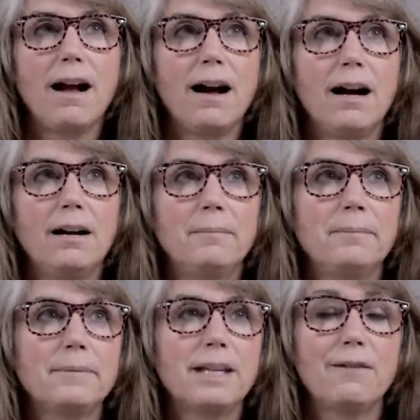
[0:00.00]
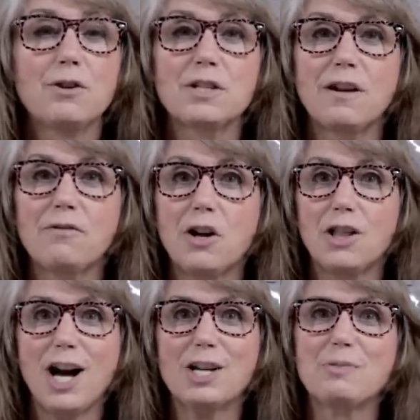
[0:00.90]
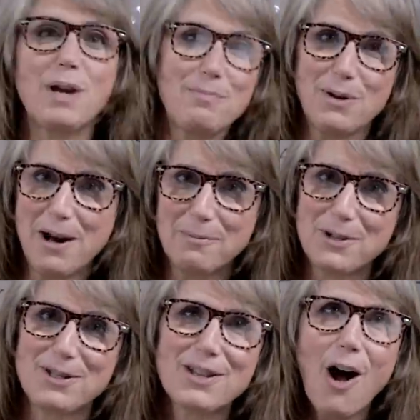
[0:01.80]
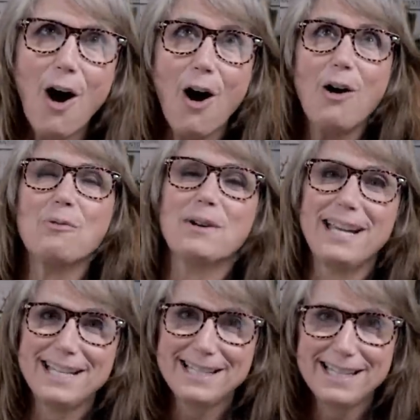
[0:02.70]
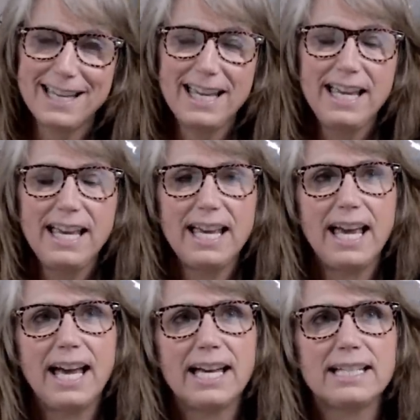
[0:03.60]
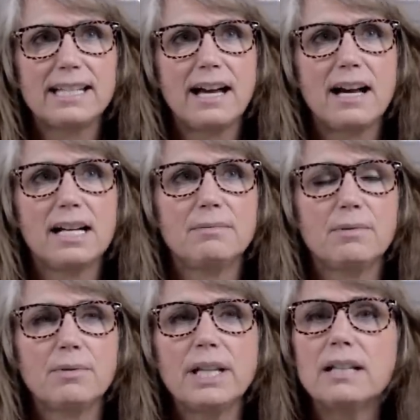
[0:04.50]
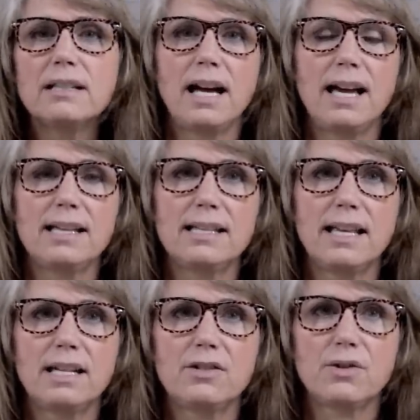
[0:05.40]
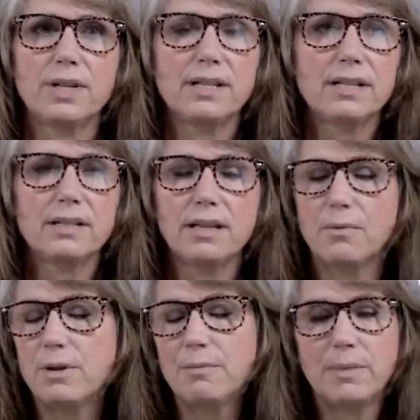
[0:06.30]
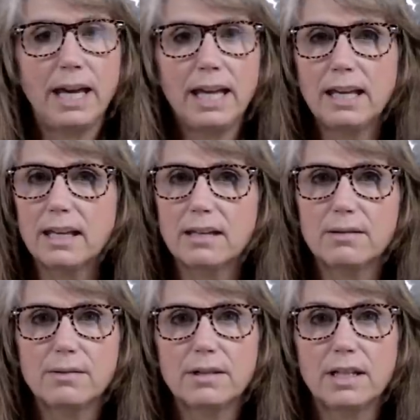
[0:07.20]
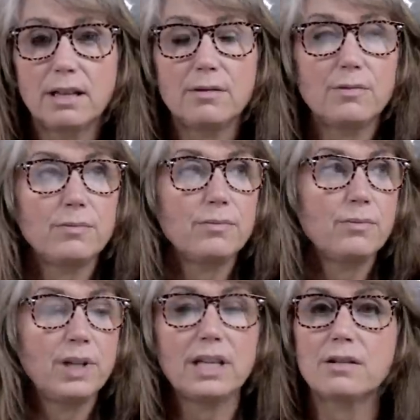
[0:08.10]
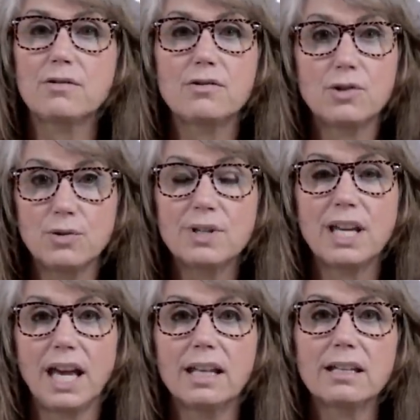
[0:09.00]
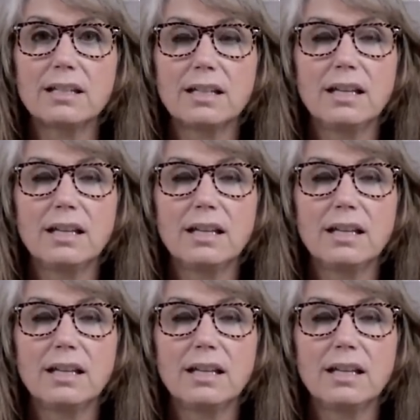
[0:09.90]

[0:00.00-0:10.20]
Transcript: Um, give yourself collage paper options always. And um, realize that choices that we make can we can choose again.